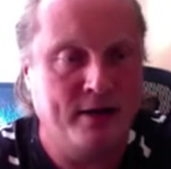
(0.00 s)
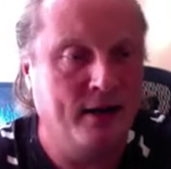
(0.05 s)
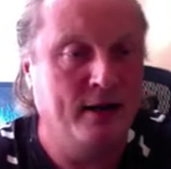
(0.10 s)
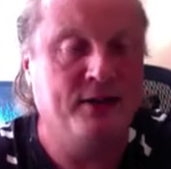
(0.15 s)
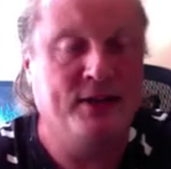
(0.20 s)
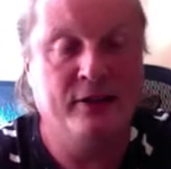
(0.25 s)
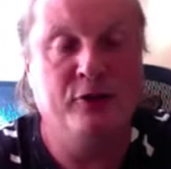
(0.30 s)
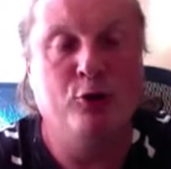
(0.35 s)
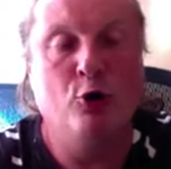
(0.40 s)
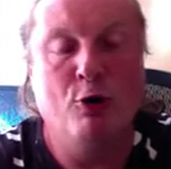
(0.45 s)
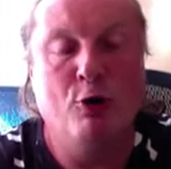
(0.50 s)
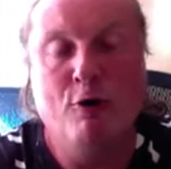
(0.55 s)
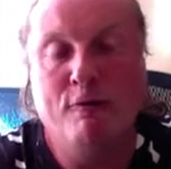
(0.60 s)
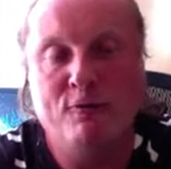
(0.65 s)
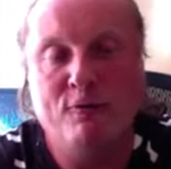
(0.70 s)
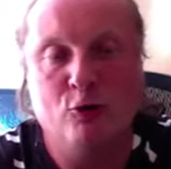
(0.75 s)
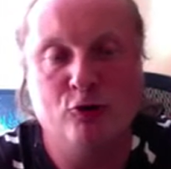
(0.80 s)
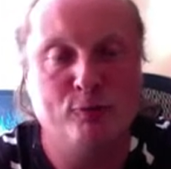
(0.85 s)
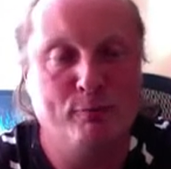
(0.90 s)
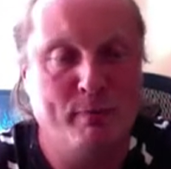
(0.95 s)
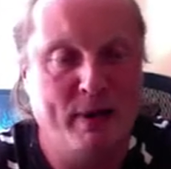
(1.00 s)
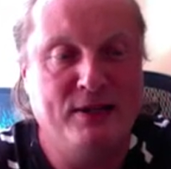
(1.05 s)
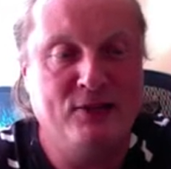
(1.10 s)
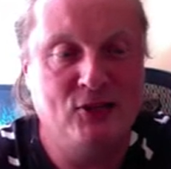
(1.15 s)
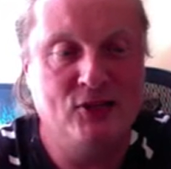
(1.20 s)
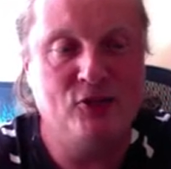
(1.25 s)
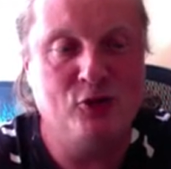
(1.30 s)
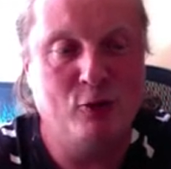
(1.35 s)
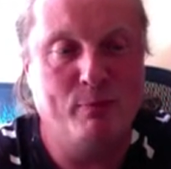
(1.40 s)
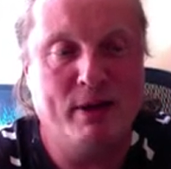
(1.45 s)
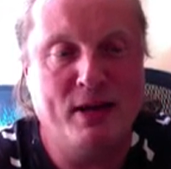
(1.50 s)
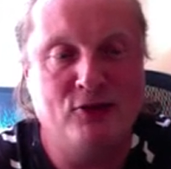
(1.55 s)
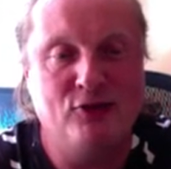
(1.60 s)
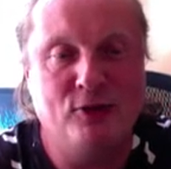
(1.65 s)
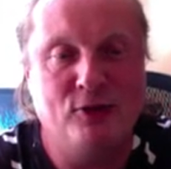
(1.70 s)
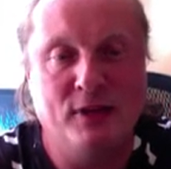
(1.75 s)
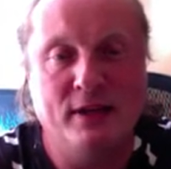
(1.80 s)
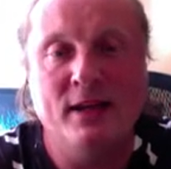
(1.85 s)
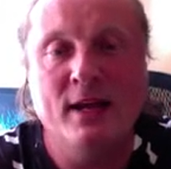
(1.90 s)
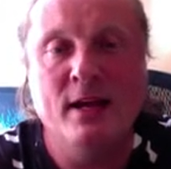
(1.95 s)
that of course made just to make
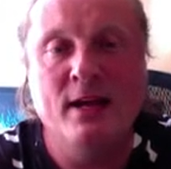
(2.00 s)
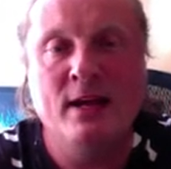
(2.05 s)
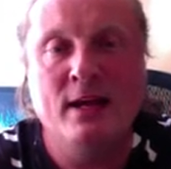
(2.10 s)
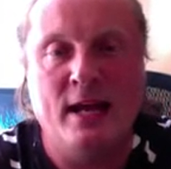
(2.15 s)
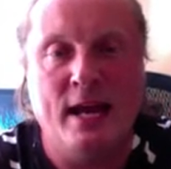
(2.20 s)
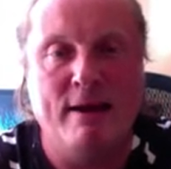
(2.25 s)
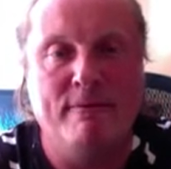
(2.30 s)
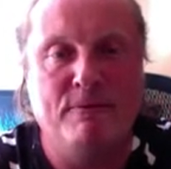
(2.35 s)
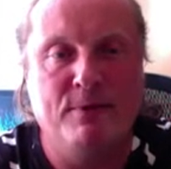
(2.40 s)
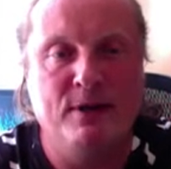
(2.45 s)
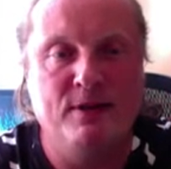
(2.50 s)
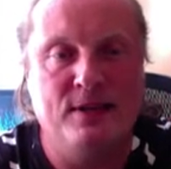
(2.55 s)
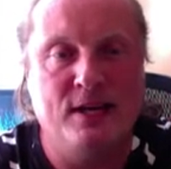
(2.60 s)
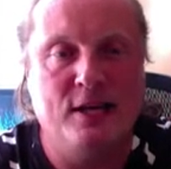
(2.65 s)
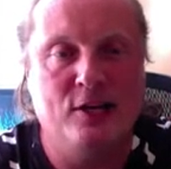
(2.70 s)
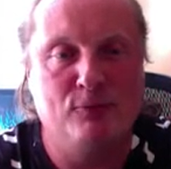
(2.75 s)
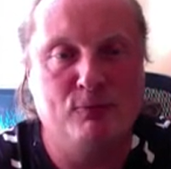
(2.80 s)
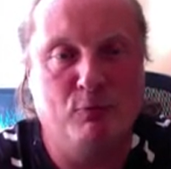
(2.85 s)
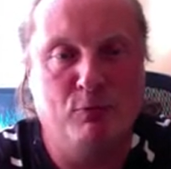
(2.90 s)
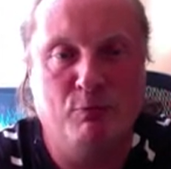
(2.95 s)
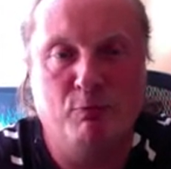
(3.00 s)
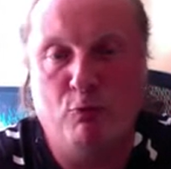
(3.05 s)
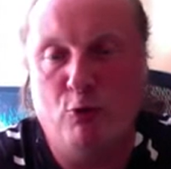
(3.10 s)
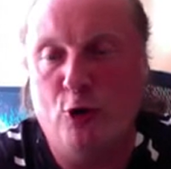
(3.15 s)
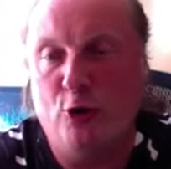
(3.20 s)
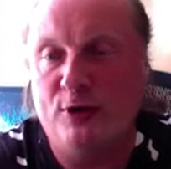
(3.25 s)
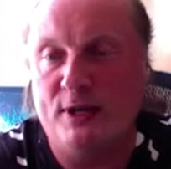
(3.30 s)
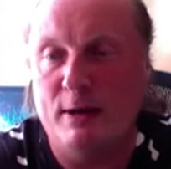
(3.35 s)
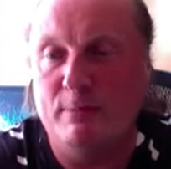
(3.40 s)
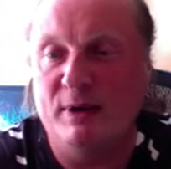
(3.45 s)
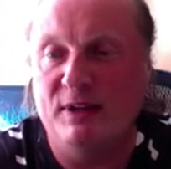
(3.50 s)
sure that everything is working.